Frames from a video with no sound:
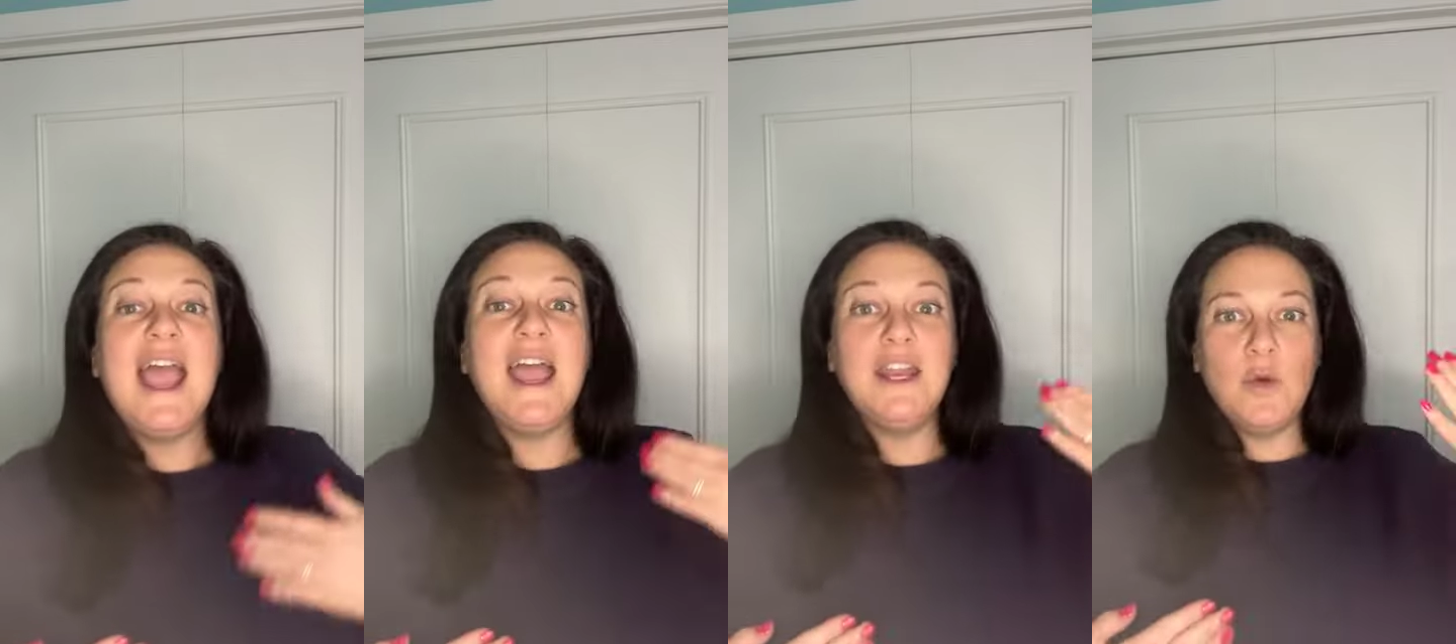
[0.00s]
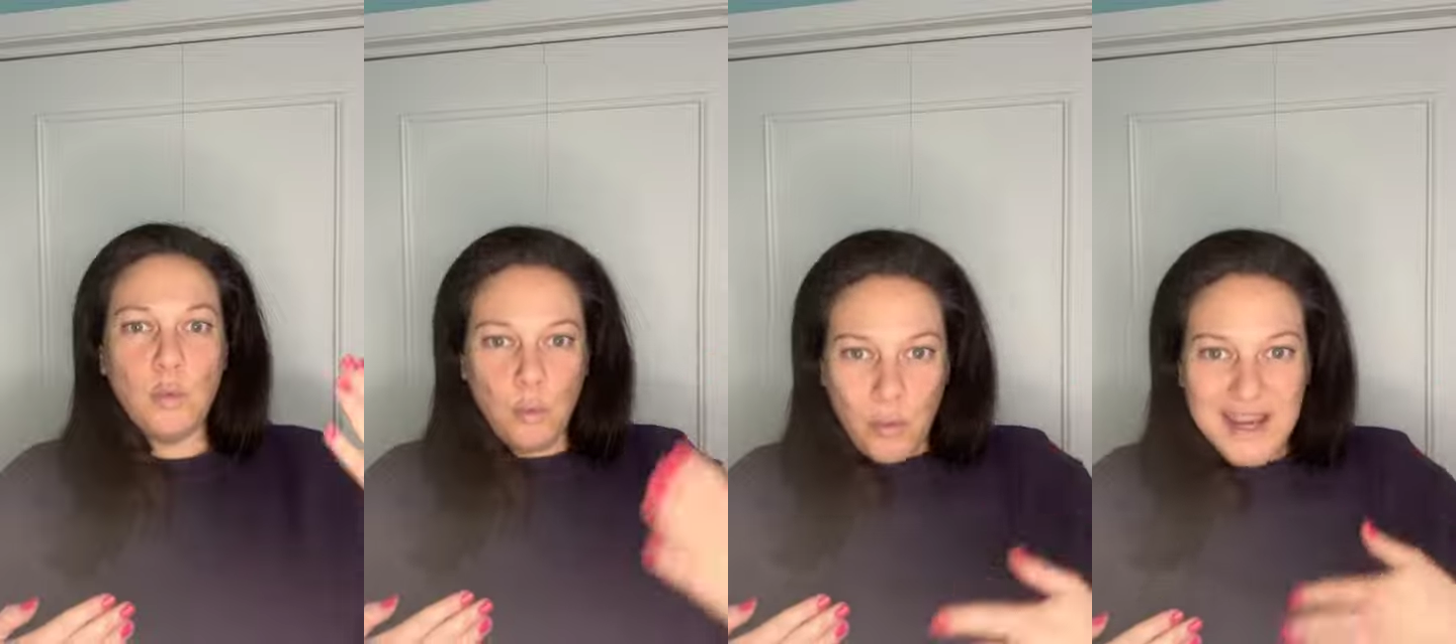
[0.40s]
and
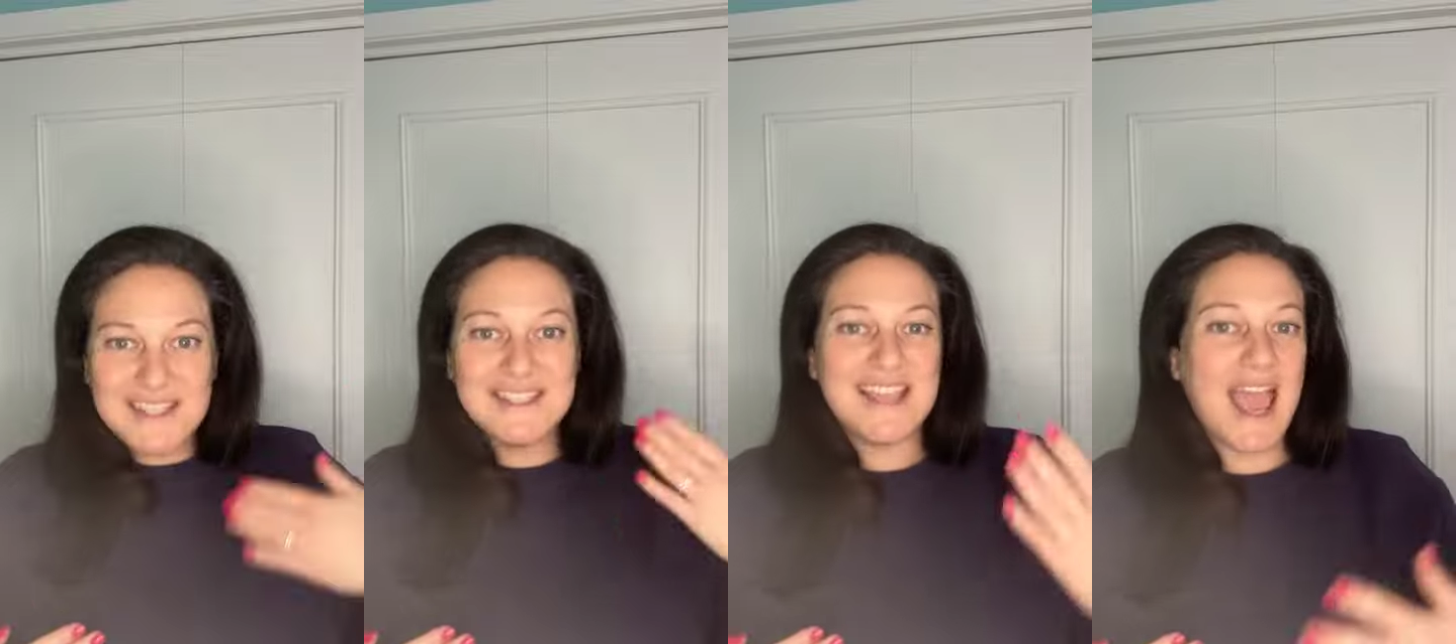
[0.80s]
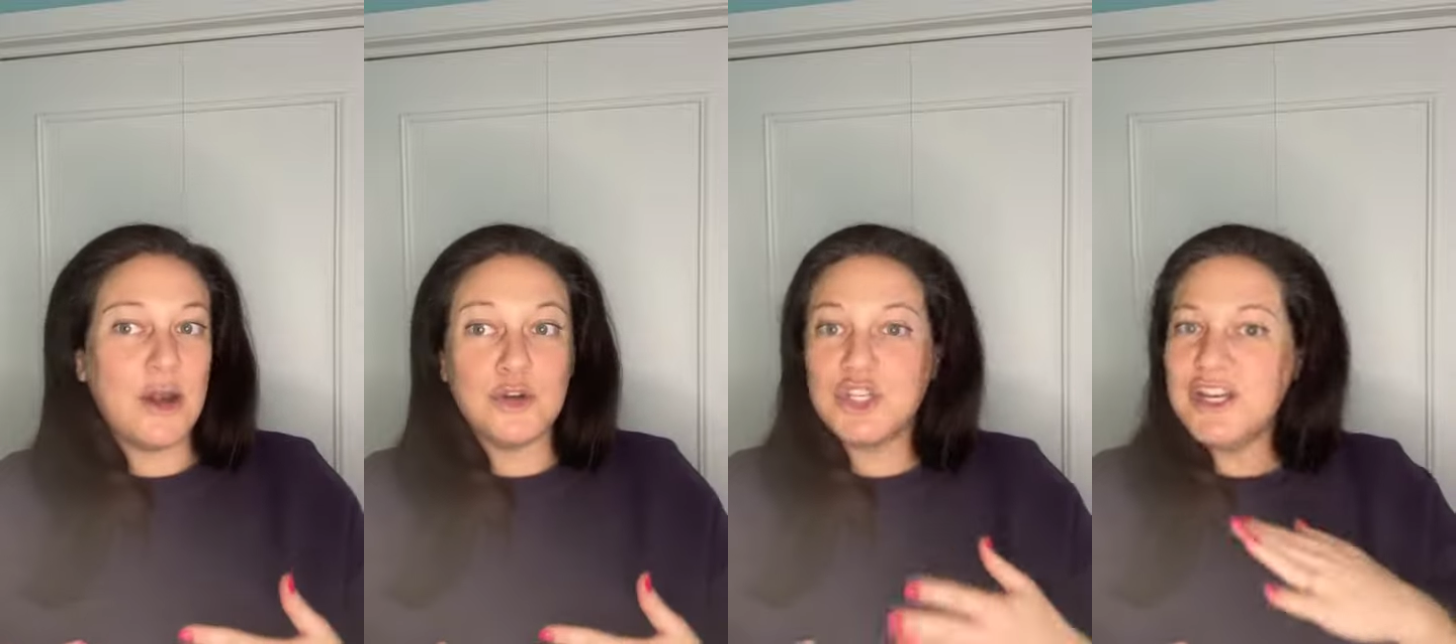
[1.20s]
wastes
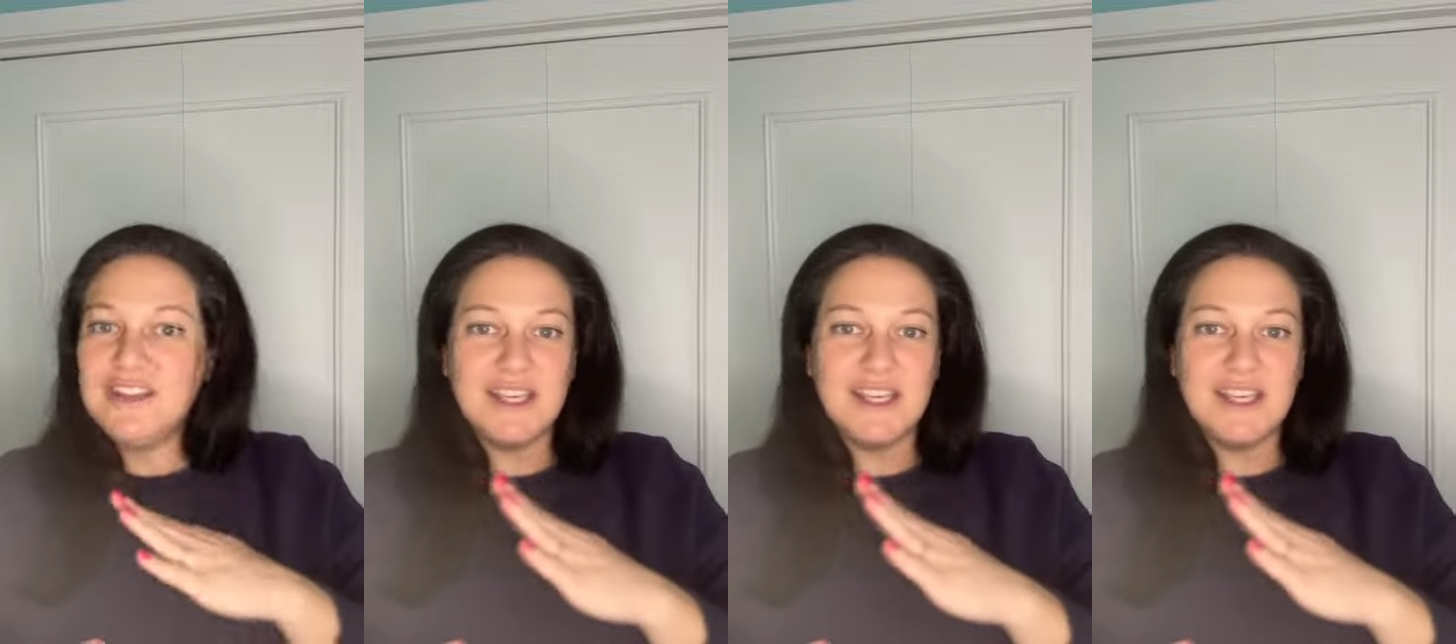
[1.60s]
energy